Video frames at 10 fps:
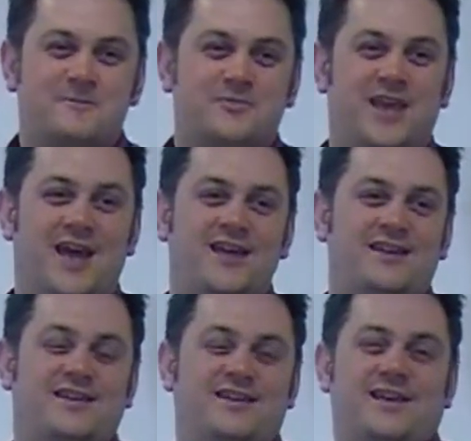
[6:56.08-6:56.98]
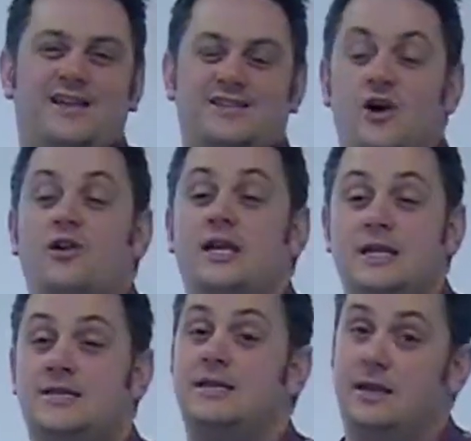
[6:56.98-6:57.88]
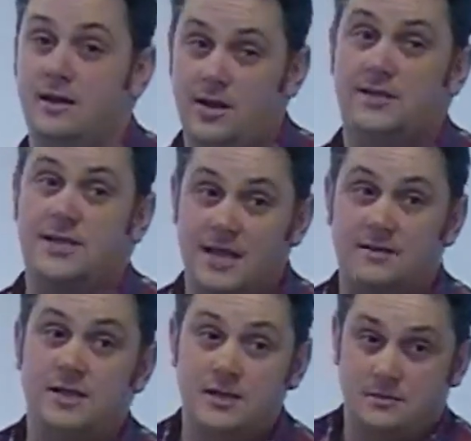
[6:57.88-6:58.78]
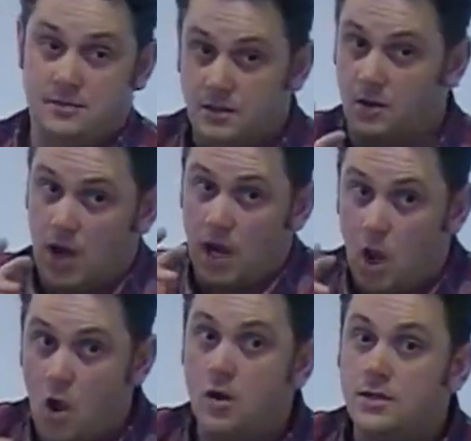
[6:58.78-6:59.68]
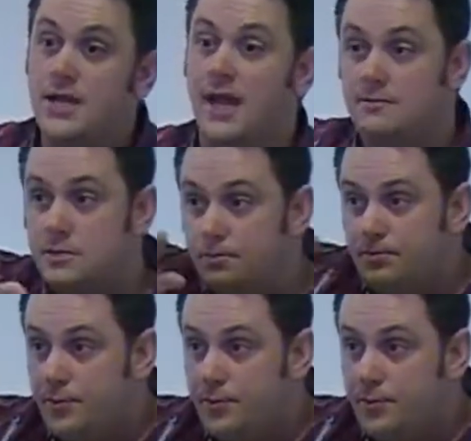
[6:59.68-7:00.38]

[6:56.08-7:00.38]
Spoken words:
Yeah? It's not easy. Like, it's taken me, a long time to